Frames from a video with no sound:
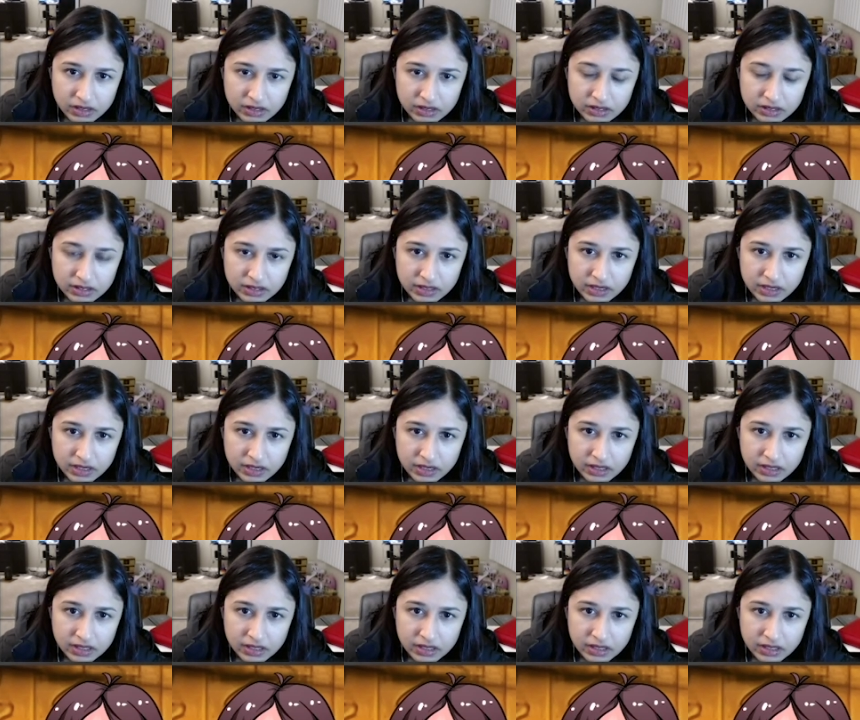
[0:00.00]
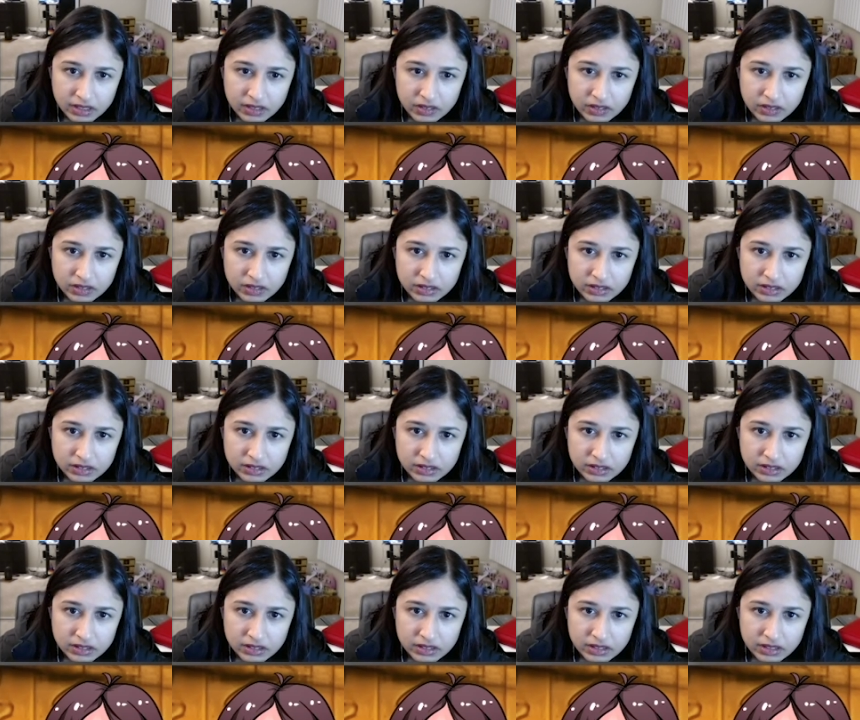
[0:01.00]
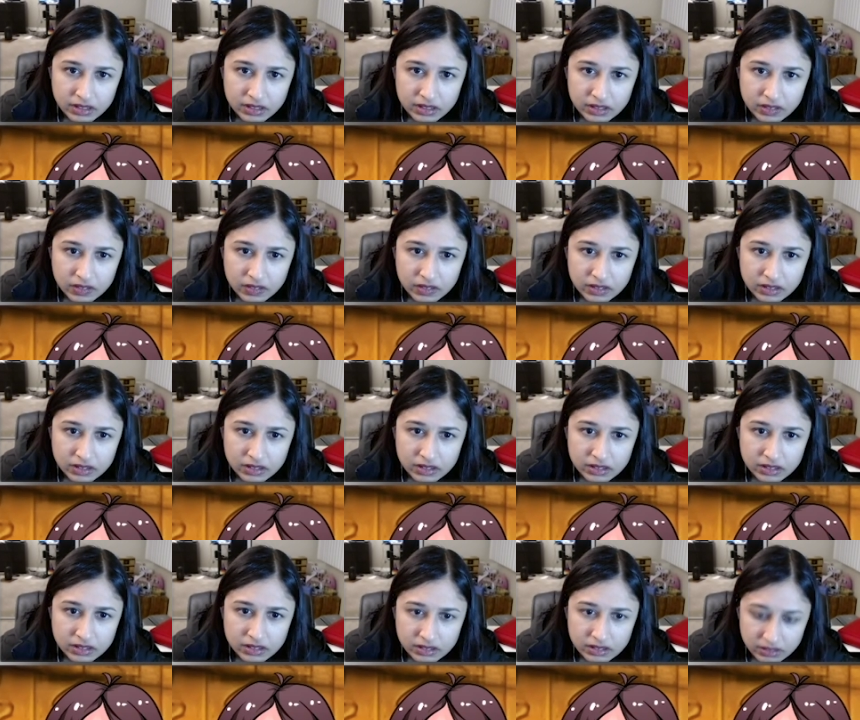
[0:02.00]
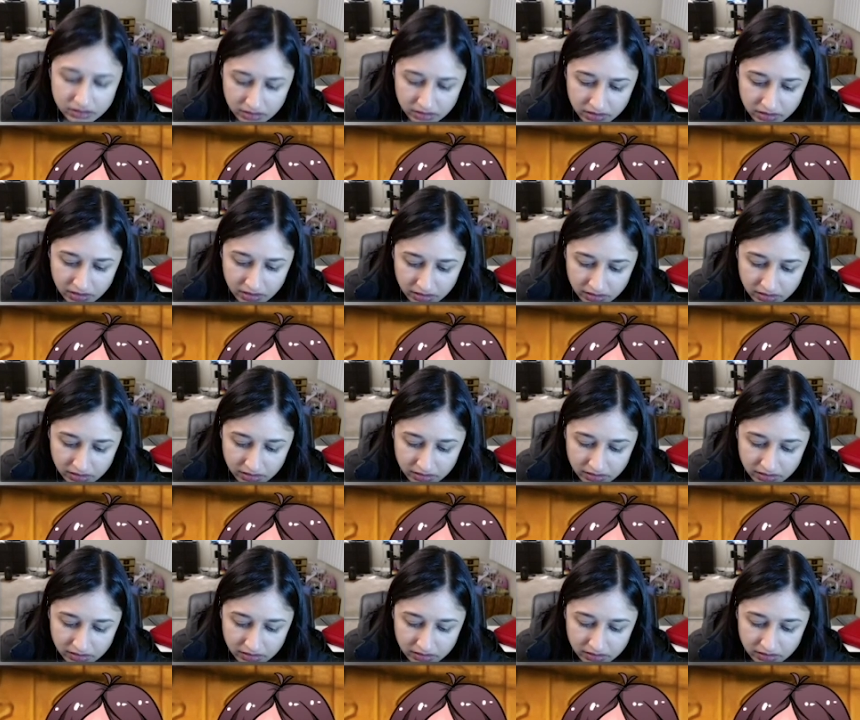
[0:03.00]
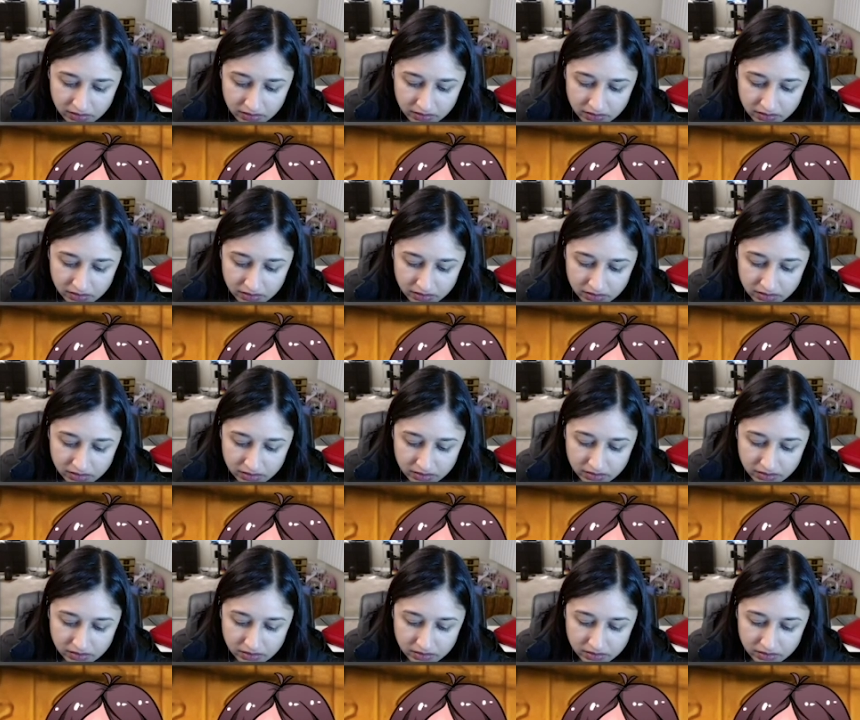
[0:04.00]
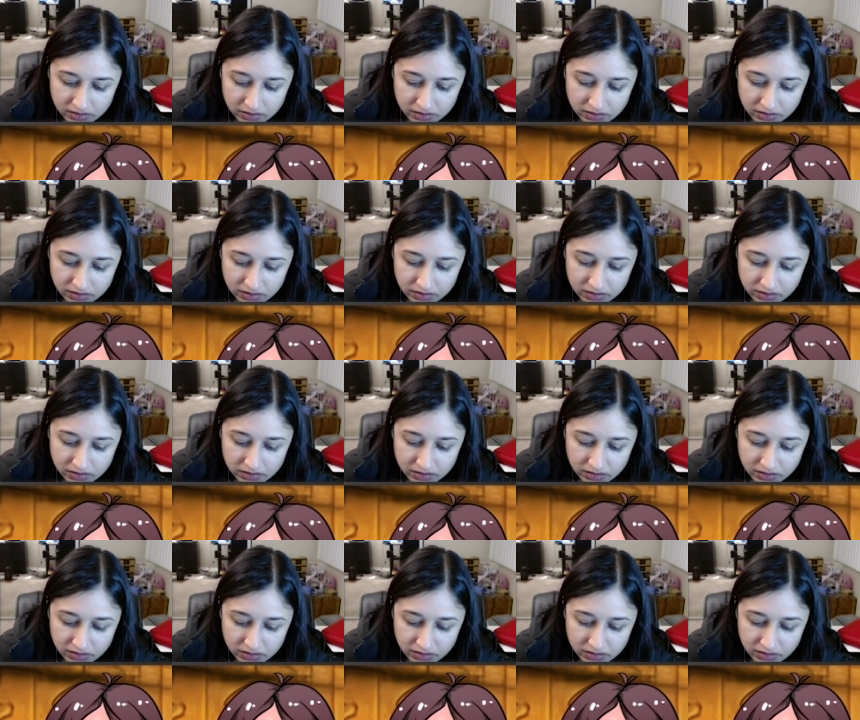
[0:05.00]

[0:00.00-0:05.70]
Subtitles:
(no one is talking)